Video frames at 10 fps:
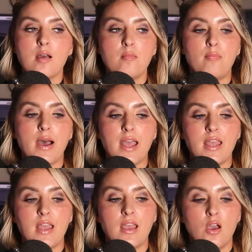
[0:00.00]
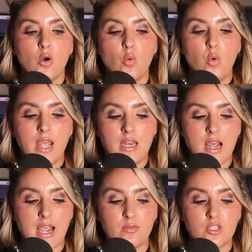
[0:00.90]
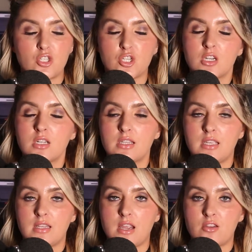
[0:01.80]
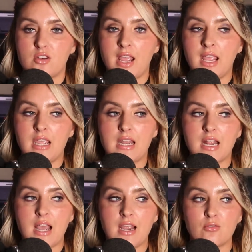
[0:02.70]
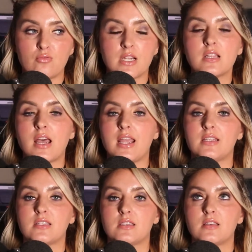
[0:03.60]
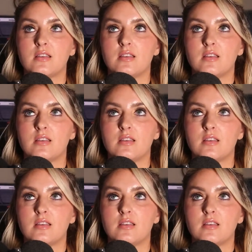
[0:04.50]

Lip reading: But when I was journaling the other day and I realized